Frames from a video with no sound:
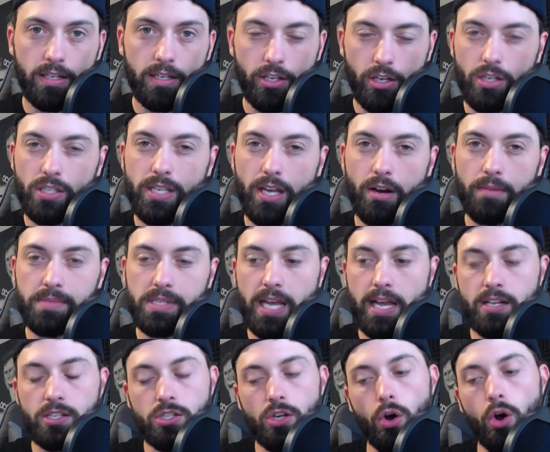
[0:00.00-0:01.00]
You see what I'm
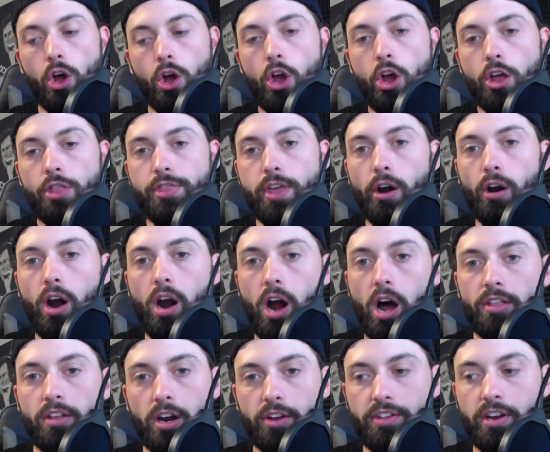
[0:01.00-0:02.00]
saying? So
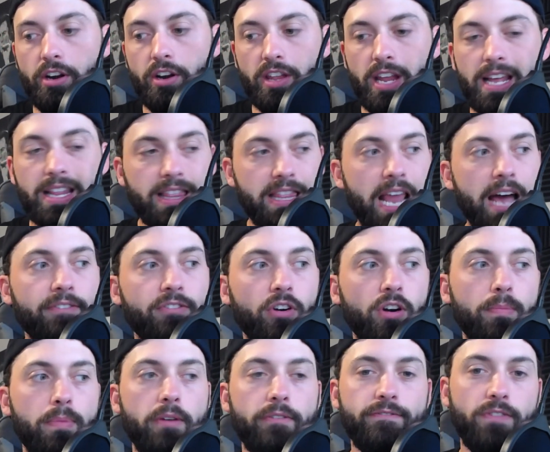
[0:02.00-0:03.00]
never
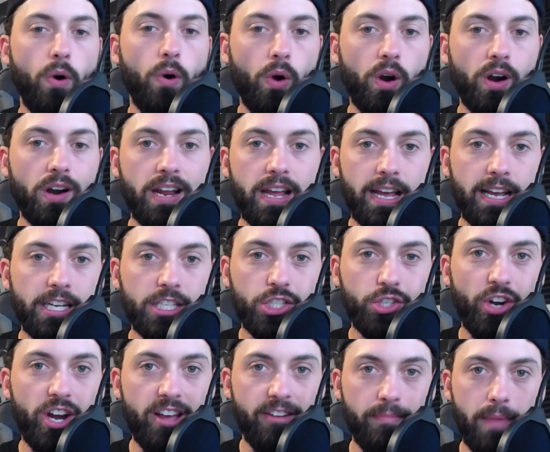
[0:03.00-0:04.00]
before in the
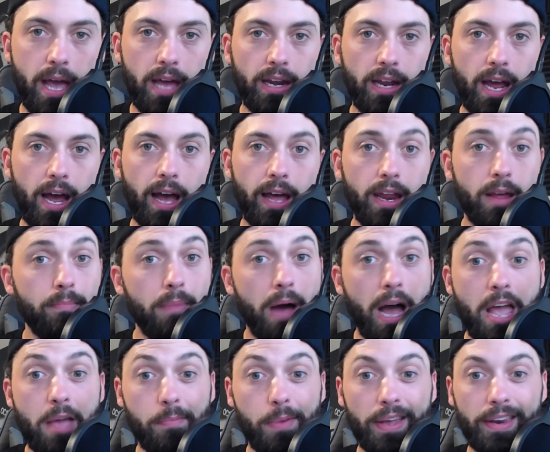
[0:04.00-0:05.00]
history of mankind, in
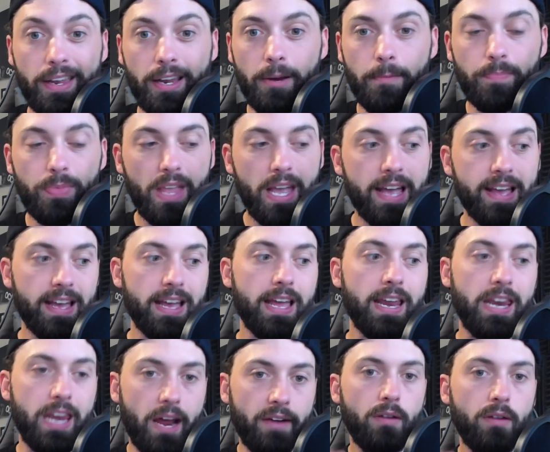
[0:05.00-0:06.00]
my opinion,
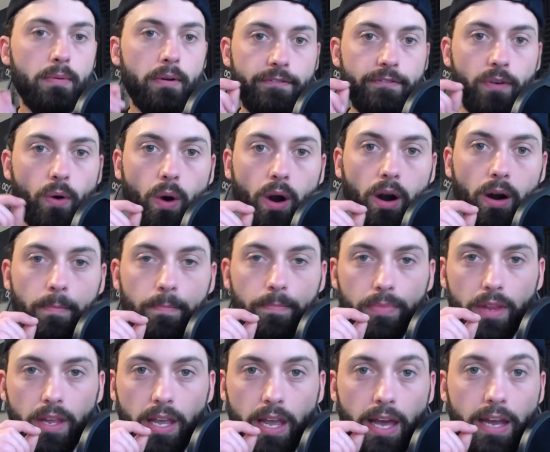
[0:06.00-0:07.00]
never before
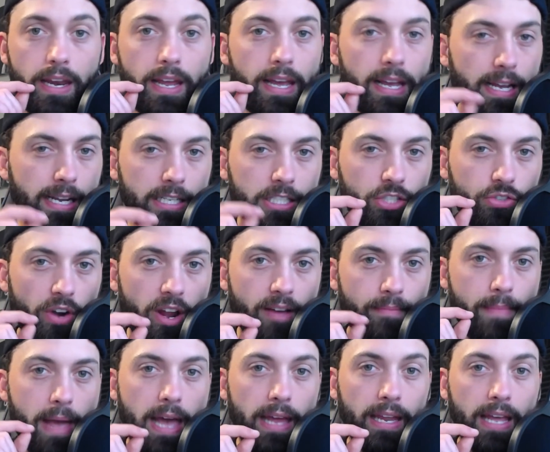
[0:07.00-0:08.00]
in the history of
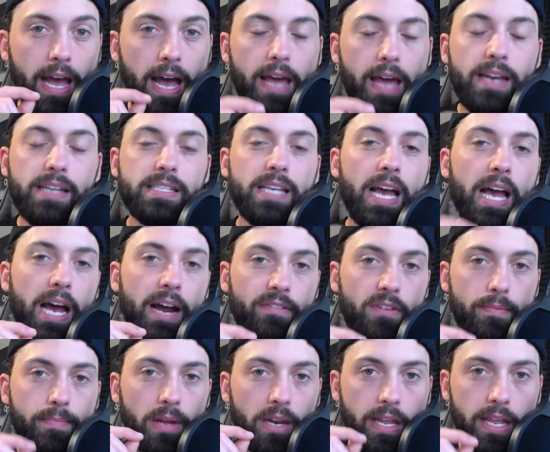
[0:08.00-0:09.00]
mankind has it
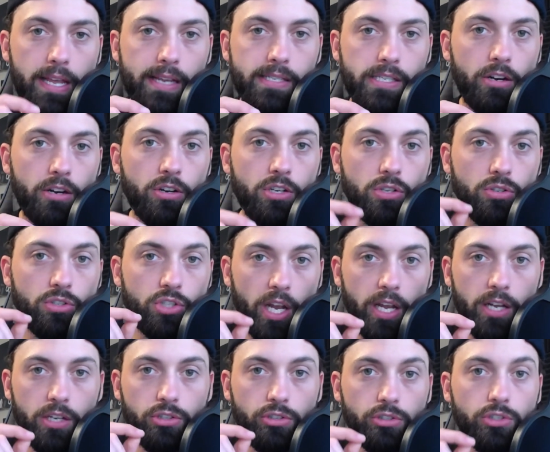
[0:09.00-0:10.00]
ever been easier to
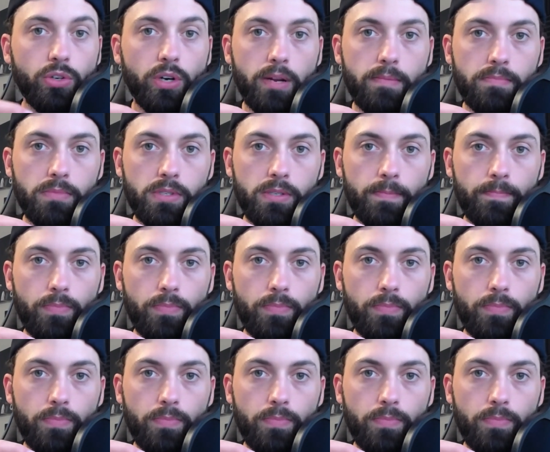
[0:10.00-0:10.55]
chase your dreams.